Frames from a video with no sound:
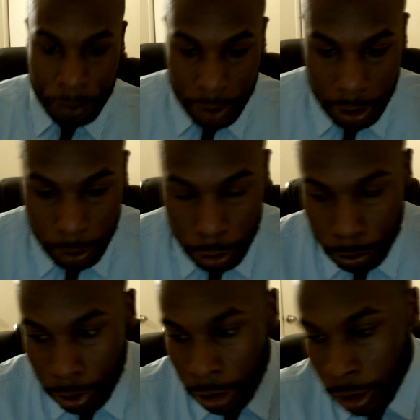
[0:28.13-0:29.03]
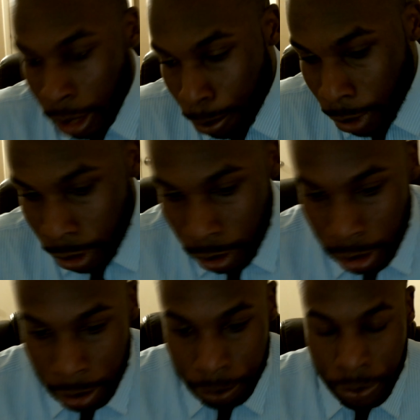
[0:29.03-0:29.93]
And I busted
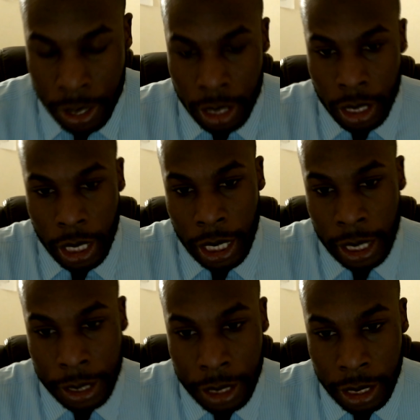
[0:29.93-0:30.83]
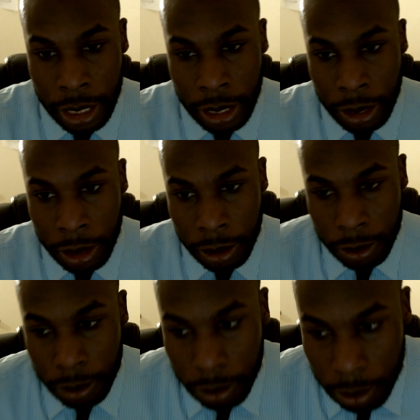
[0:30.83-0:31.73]
him, and he
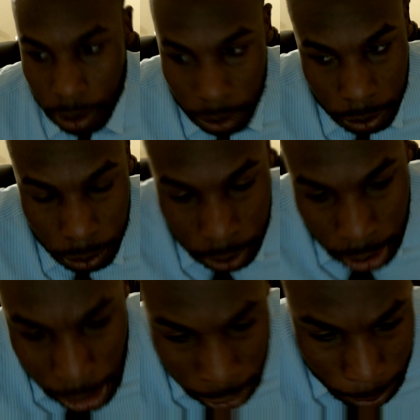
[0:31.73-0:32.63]
was talking about